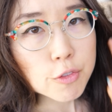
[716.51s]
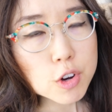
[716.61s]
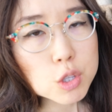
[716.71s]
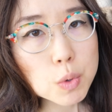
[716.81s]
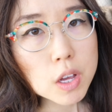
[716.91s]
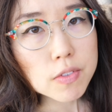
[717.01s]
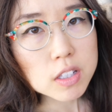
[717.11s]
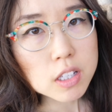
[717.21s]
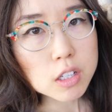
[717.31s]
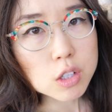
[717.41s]
First wave
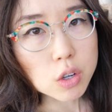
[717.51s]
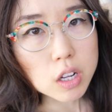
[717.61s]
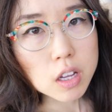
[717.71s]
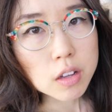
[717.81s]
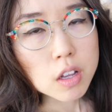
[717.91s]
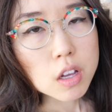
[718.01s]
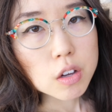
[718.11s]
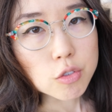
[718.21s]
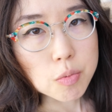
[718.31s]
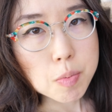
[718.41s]
is 6.30
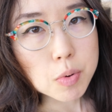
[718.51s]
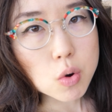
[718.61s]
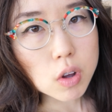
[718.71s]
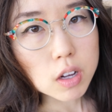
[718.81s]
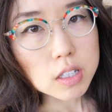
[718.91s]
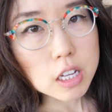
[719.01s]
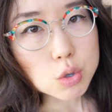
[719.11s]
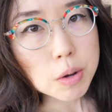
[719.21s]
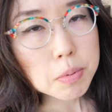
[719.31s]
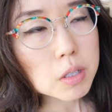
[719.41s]
where people go on day
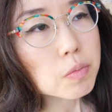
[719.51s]
trips.